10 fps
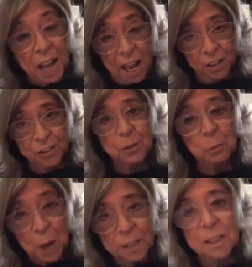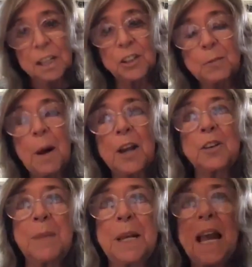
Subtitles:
asked, what inspired me?